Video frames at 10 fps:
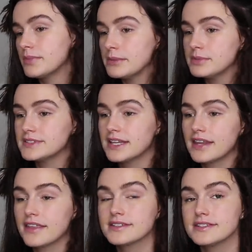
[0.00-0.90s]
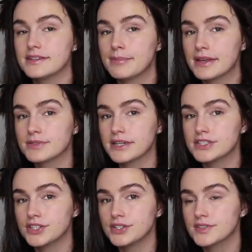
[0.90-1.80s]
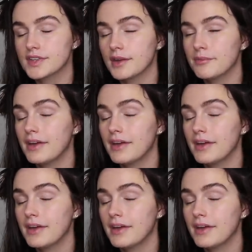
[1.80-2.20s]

people said that this is the best way to use them,